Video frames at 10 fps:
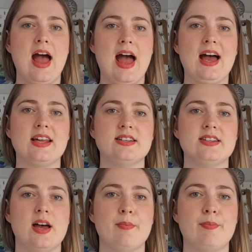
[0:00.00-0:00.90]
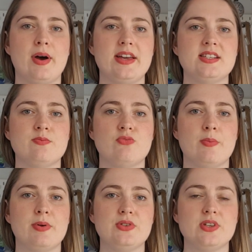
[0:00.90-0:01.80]
and buy some
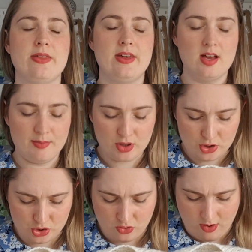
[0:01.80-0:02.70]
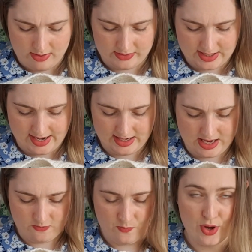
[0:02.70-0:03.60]
ribbon. So I think I'm going to try the
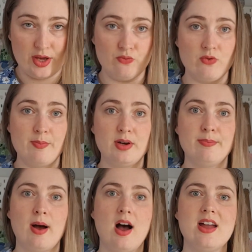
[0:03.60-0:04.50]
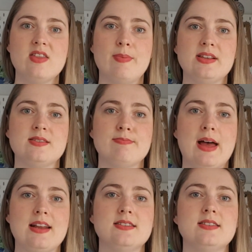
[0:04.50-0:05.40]
technique of putting ribbon behind the button
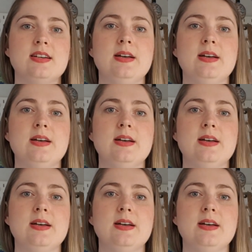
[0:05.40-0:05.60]
band,